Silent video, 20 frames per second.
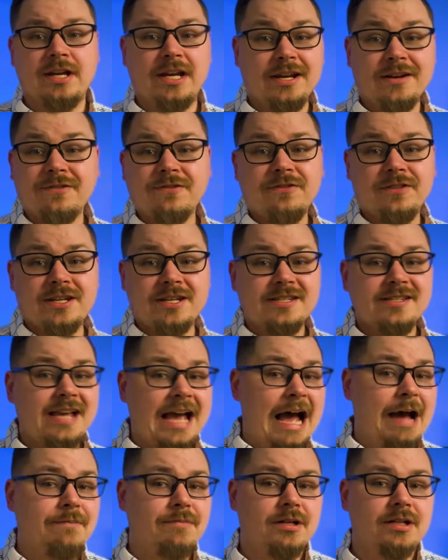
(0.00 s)
If this
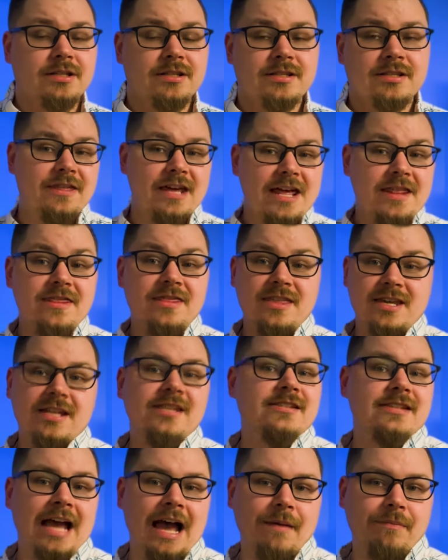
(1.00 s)
happens, then
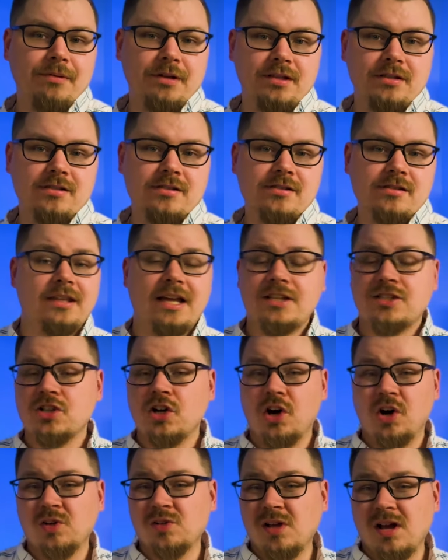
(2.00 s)
this happens. That's
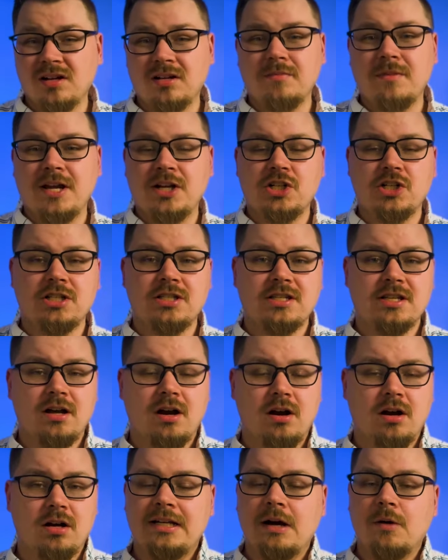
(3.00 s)
all automations
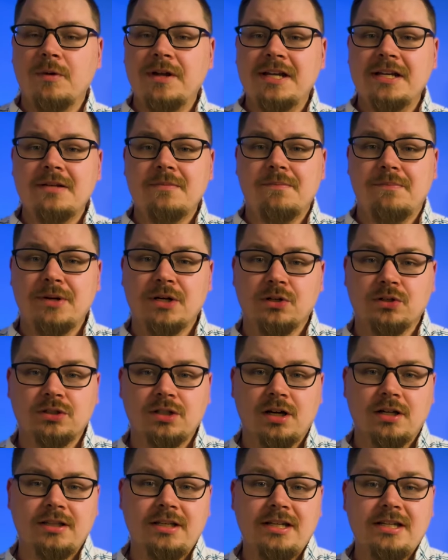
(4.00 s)
are. Now we can build
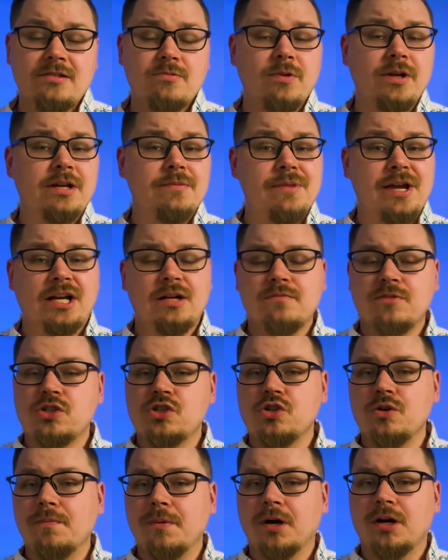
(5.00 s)
on these. We can make them
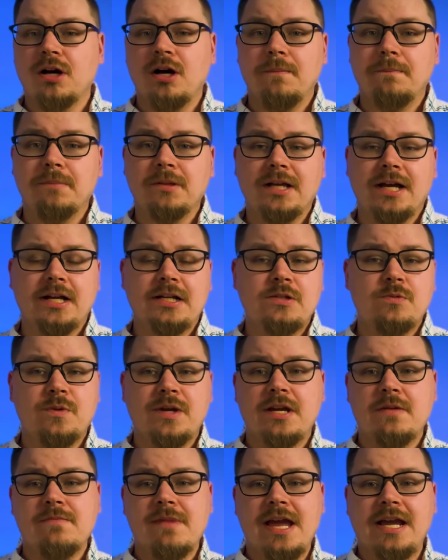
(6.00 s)
super complex. We
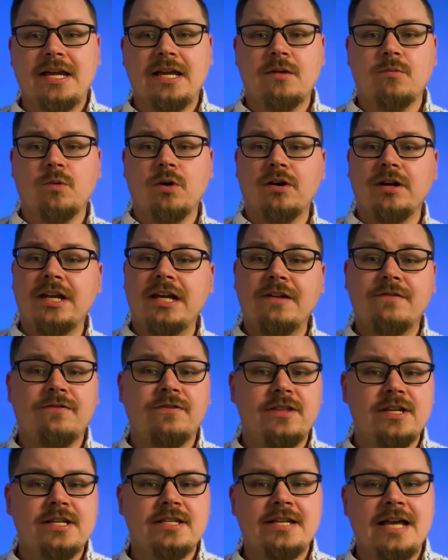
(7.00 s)
can make it, well, if
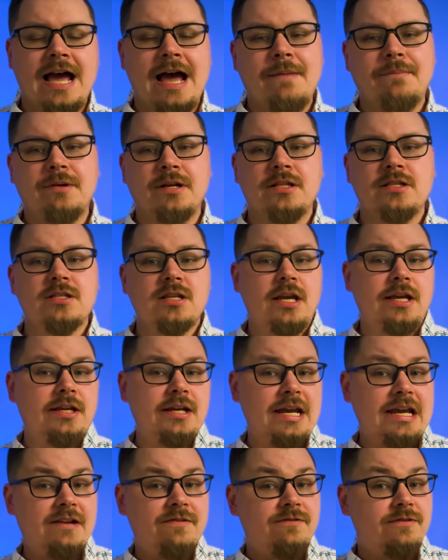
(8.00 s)
this happens and
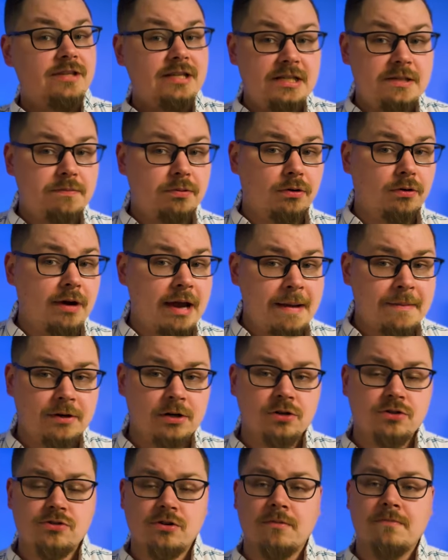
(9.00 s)
if these
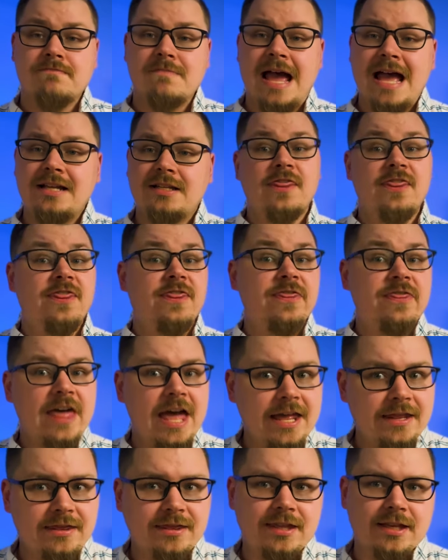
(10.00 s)
parameters are met,
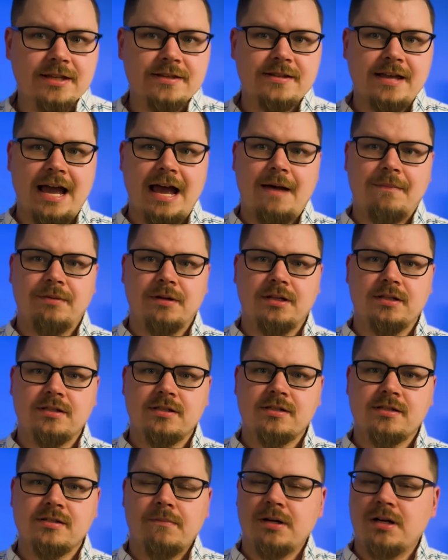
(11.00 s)
then this
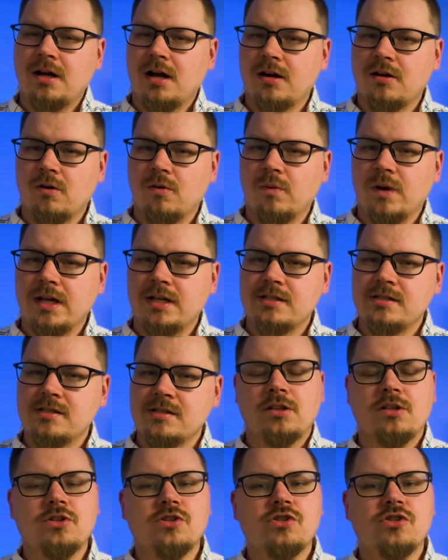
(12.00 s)
happens, but not always.
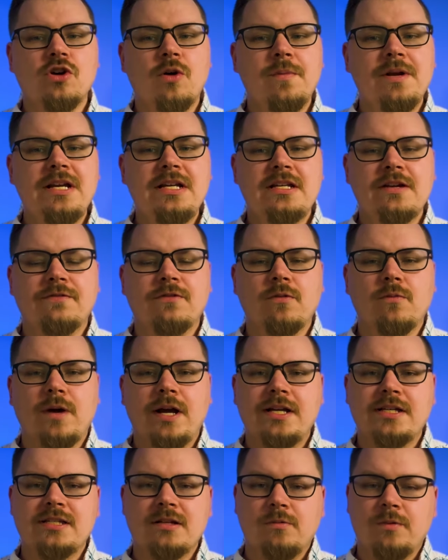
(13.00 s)
There's so many different
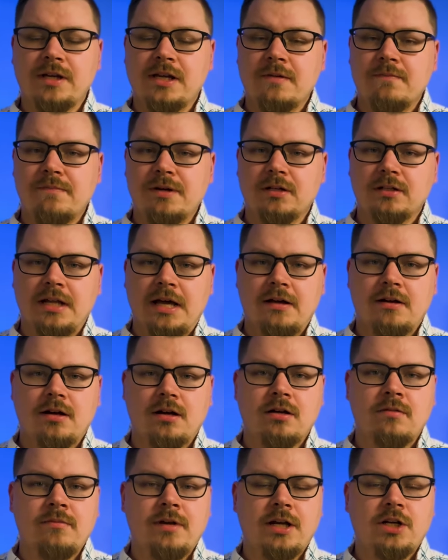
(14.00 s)
ways that we can build out
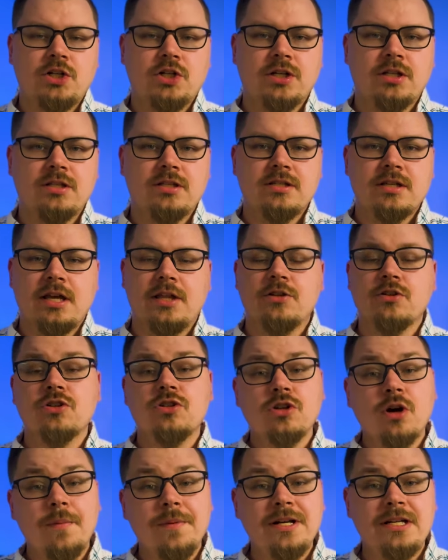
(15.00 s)
automations, and there's
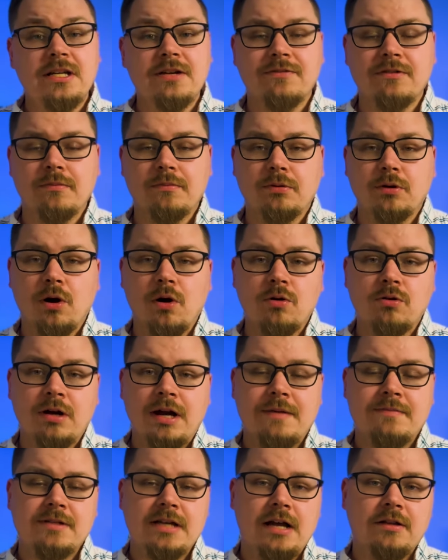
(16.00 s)
so many different
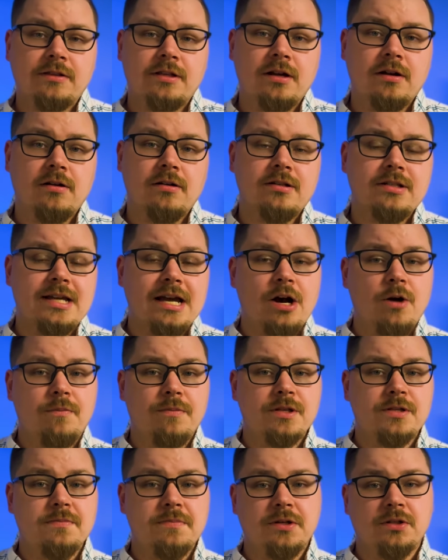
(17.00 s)
programs out there to help
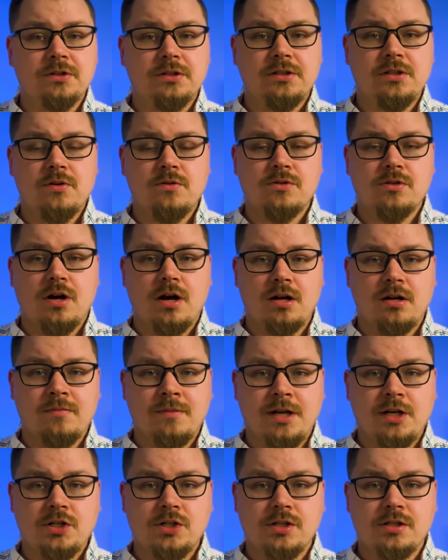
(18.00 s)
us build those
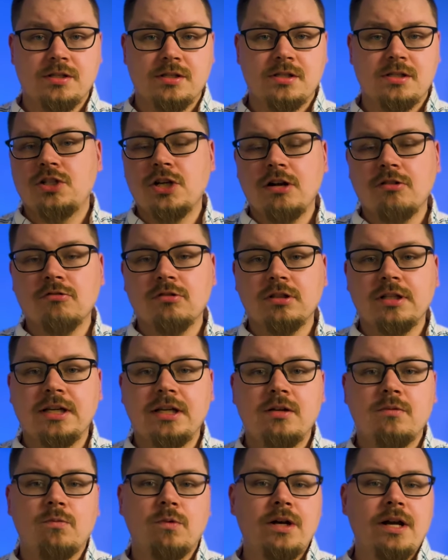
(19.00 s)
automations. Generally,
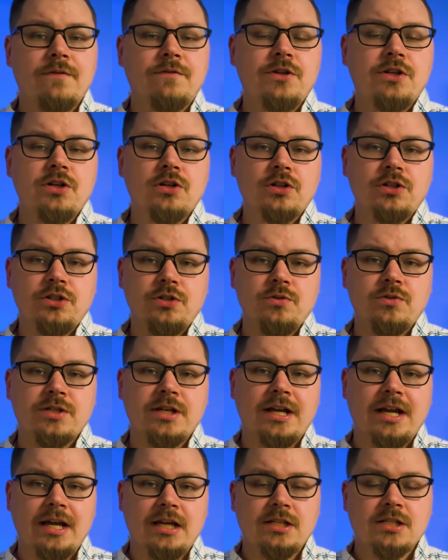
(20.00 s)
whenever you're
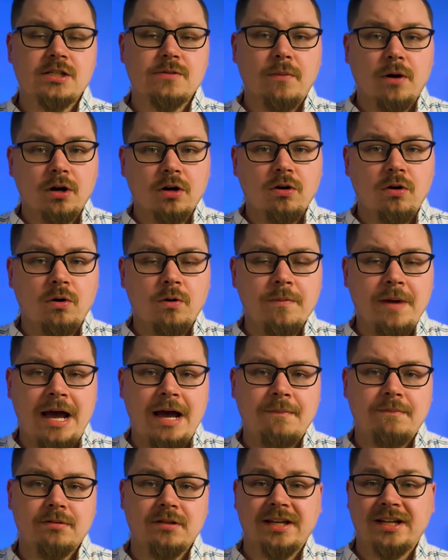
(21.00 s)
using a smart home
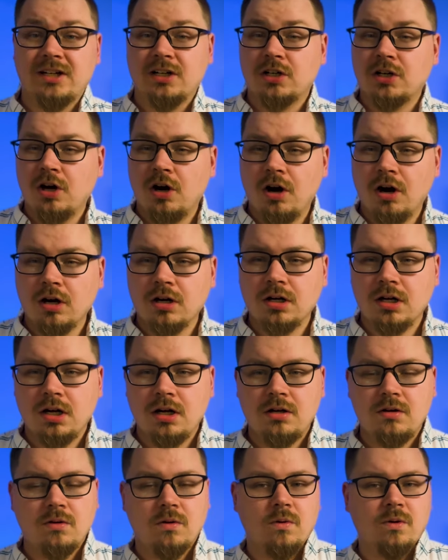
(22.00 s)
app like
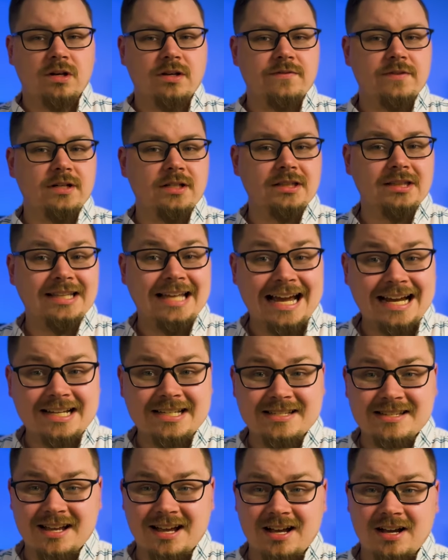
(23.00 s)
Aqara or even
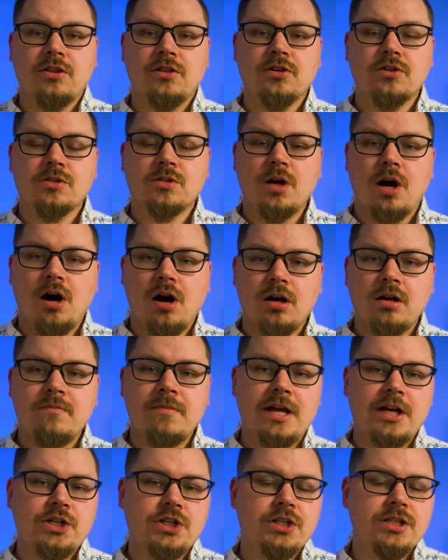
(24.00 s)
Alexa, there's
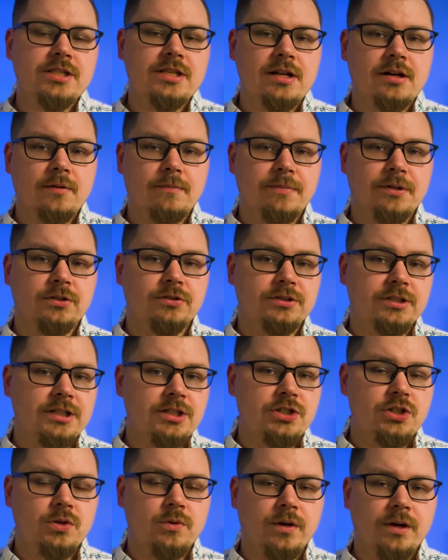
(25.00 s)
automations that are built
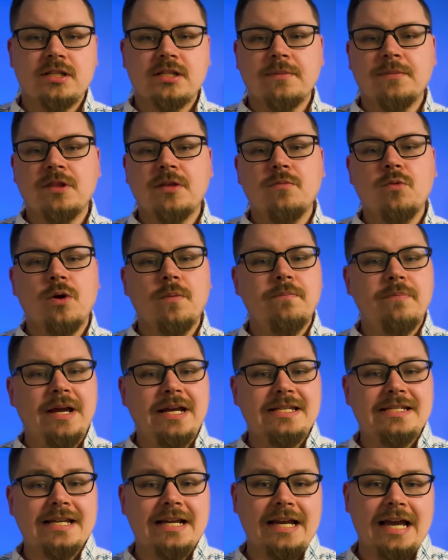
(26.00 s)
into it. Some of the more
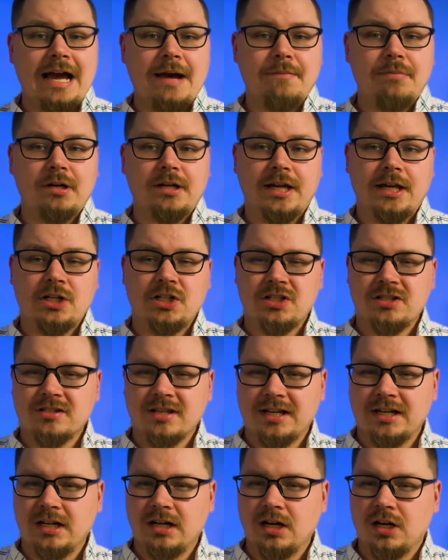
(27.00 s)
basic applications
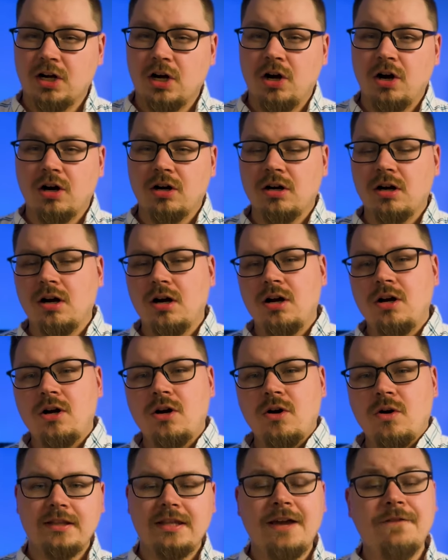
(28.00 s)
like Aqara,
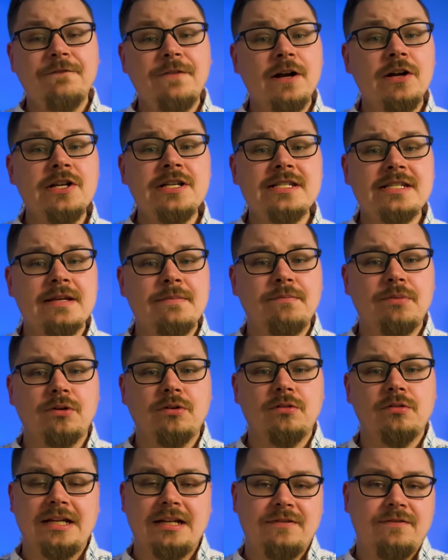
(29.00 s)
they have very
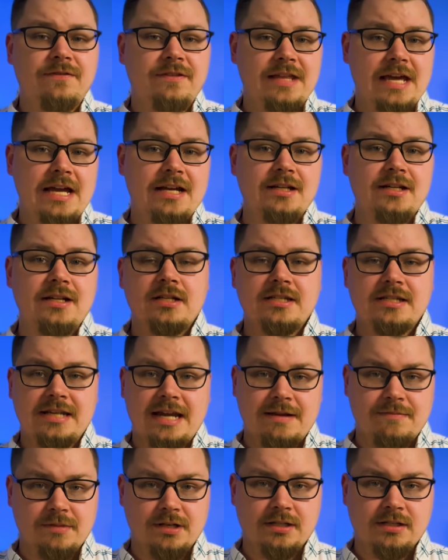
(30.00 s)
simple if-then
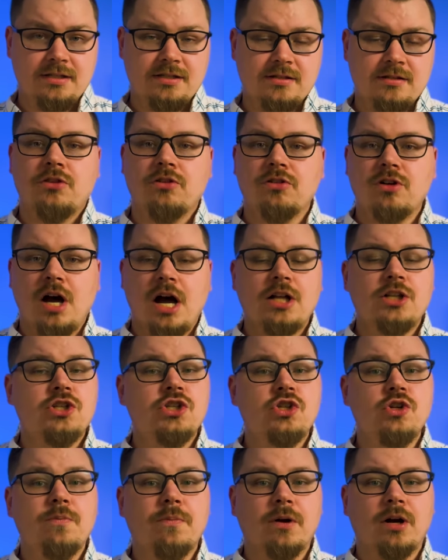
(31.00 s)
statements. They're not
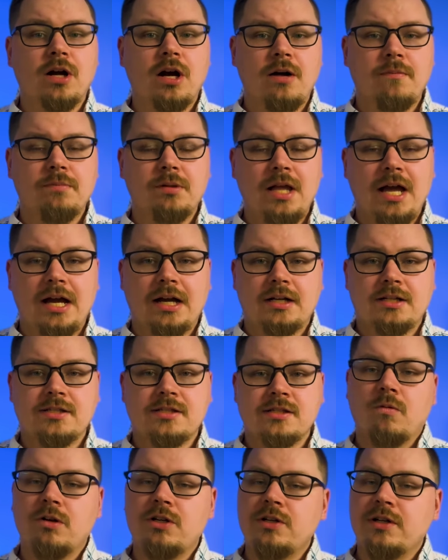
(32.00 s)
super complex.
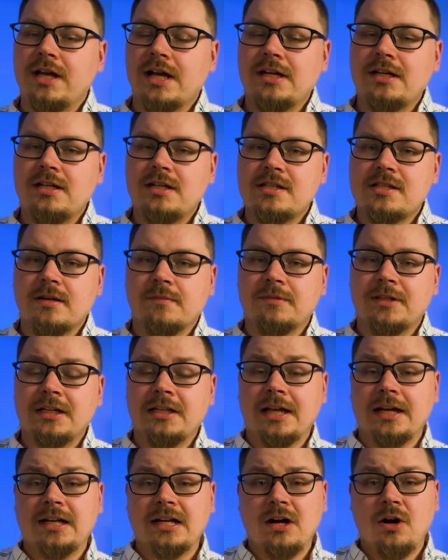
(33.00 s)
When you get into something
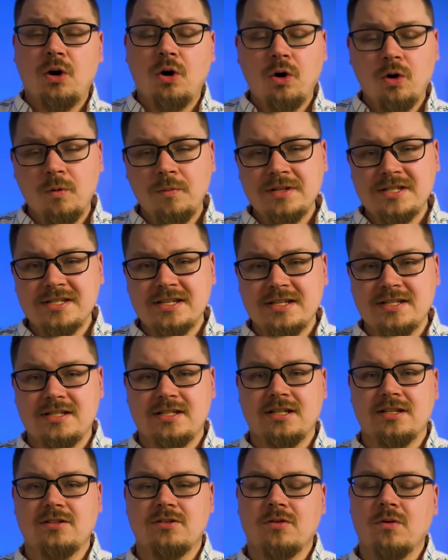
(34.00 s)
like Home
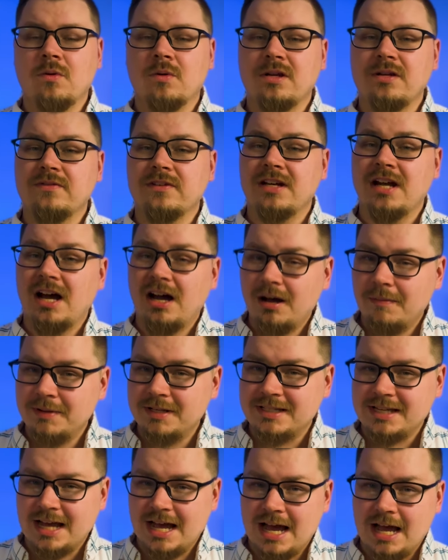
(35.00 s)
Assistant or even
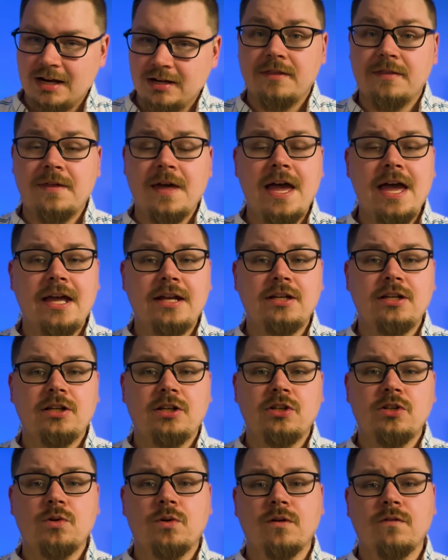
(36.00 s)
Hubitat, then
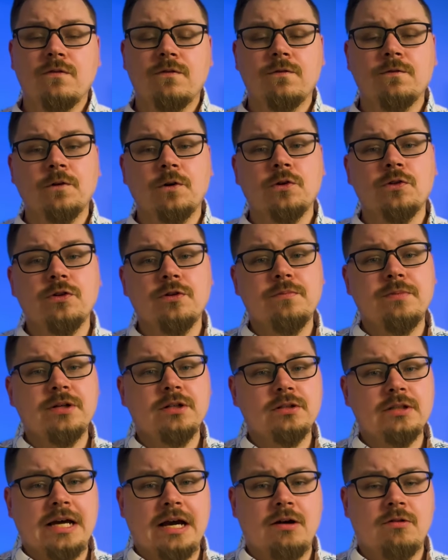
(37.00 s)
you can further
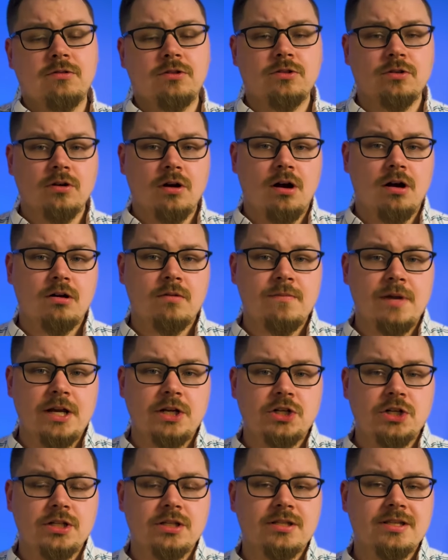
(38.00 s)
build out your
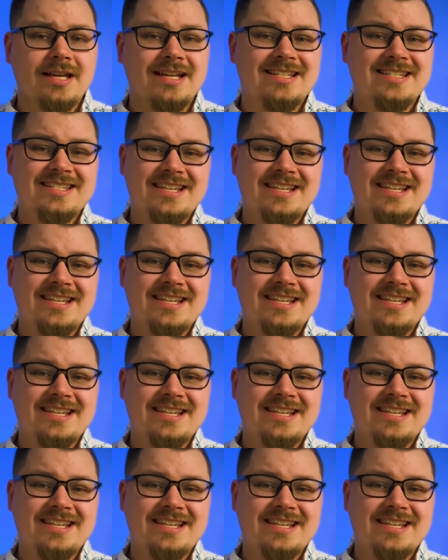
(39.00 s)
automations and